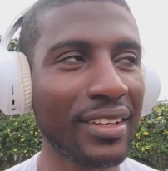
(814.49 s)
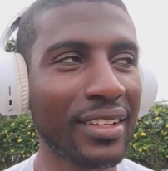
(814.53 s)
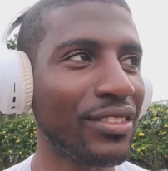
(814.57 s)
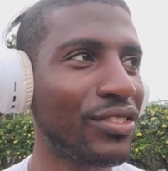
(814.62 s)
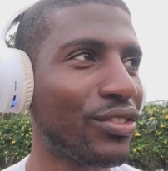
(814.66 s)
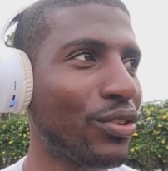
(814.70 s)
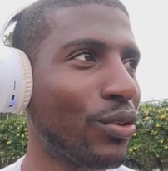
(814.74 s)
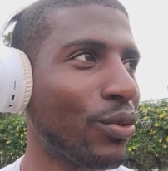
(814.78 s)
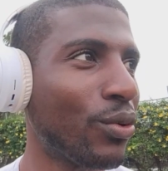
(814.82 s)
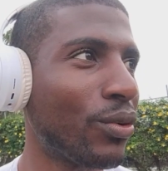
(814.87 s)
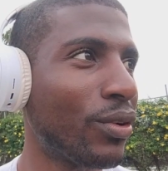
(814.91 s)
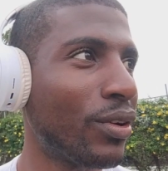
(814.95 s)

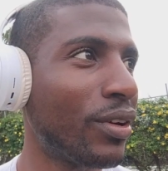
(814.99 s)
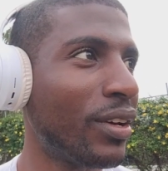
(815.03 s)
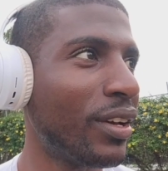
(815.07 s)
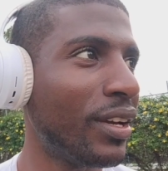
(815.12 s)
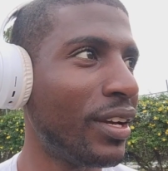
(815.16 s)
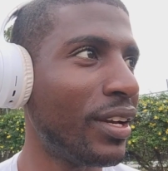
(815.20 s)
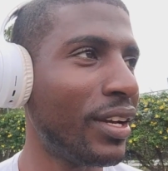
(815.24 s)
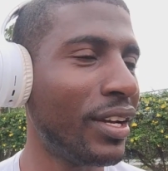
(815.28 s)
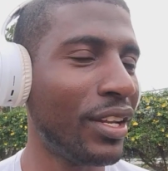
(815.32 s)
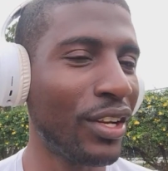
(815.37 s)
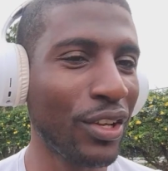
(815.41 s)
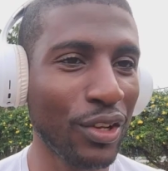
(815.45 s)
So
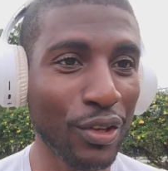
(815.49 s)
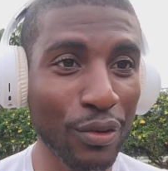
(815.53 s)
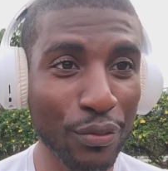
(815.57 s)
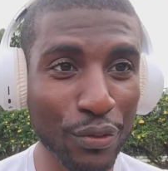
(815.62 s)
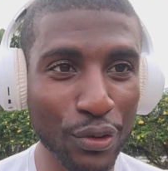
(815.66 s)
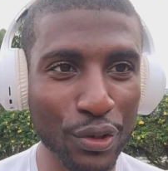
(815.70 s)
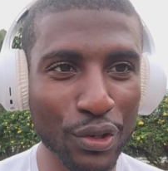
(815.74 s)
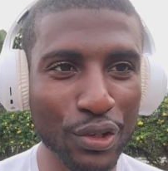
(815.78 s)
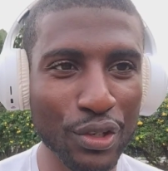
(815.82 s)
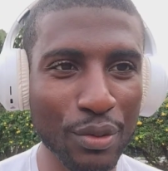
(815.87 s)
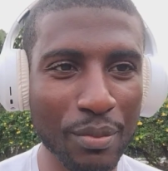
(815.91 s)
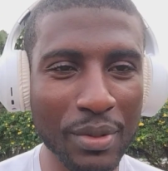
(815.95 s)
in order for
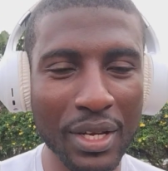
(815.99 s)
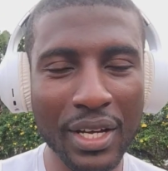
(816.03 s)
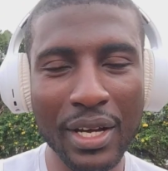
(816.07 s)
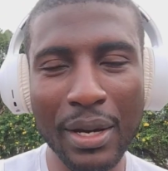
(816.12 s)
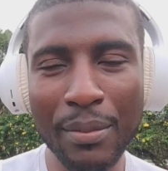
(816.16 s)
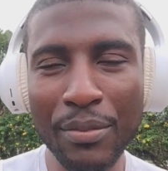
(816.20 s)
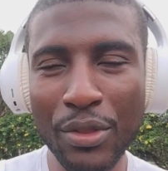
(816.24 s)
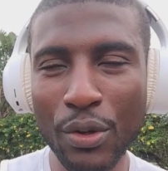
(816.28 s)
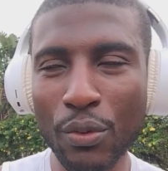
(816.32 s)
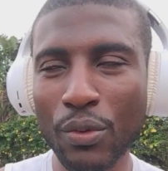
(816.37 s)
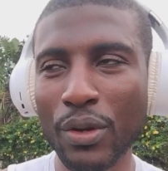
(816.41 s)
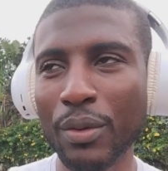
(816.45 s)
you to become
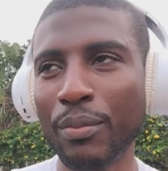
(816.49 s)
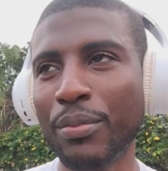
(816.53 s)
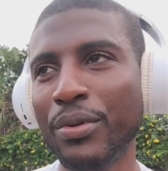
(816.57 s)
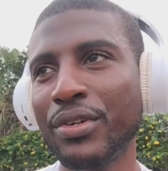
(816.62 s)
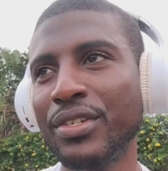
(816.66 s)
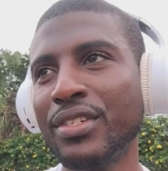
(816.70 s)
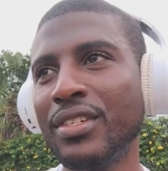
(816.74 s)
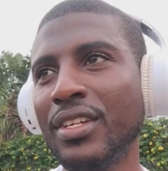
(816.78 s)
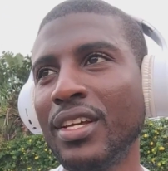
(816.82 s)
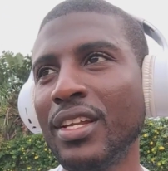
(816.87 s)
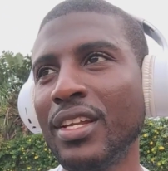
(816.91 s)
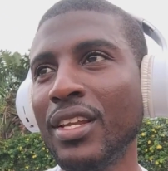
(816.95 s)
the
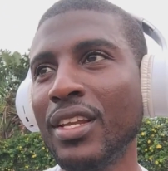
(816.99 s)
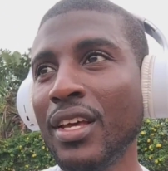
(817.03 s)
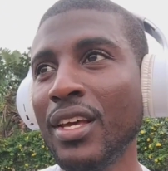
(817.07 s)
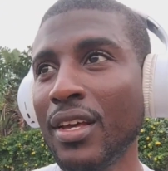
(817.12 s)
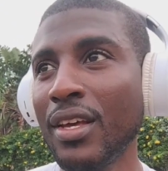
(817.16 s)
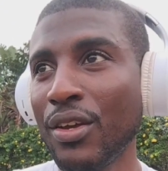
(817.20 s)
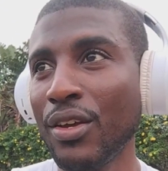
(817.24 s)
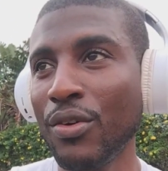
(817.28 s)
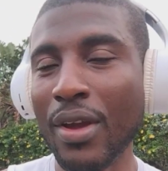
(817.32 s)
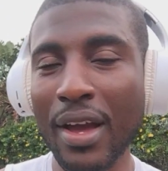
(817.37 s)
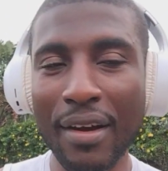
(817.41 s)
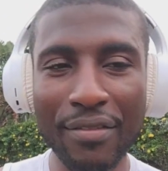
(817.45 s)
1%,
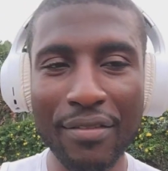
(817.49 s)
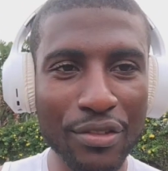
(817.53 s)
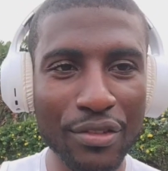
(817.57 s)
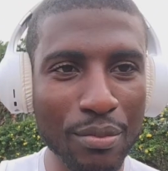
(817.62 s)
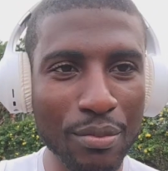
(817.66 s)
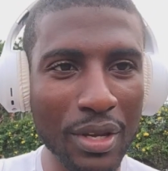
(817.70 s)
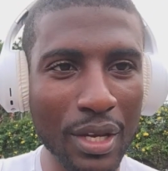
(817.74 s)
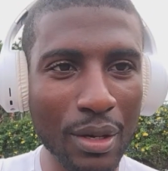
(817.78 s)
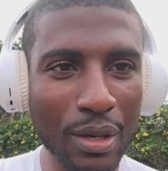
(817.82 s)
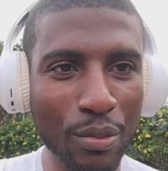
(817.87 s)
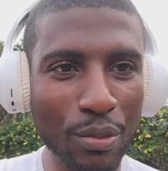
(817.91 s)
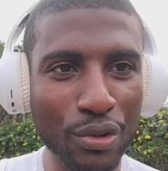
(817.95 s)
you have to
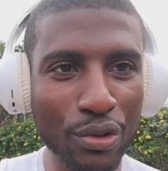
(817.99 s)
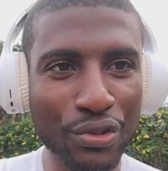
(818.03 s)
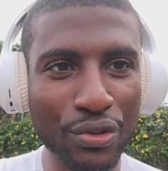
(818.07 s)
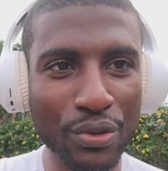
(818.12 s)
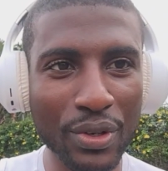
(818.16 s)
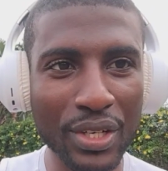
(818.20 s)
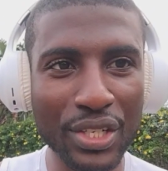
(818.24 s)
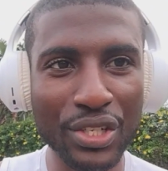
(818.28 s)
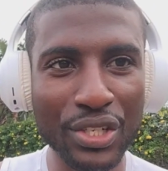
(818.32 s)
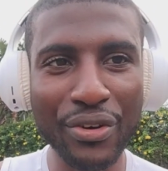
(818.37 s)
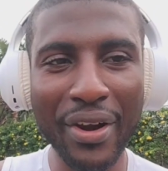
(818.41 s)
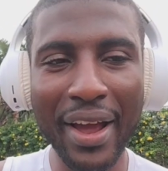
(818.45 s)
be able to
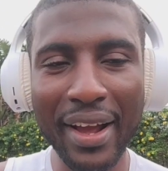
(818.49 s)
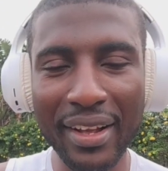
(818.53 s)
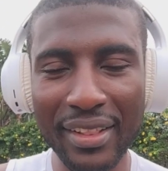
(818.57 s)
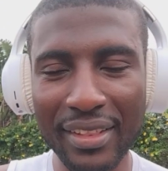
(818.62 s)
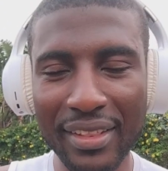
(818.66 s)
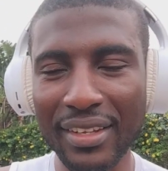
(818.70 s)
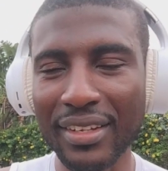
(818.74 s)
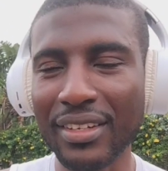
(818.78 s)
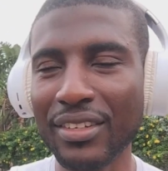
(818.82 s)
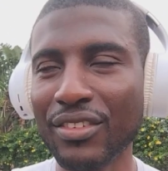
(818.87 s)
attract it.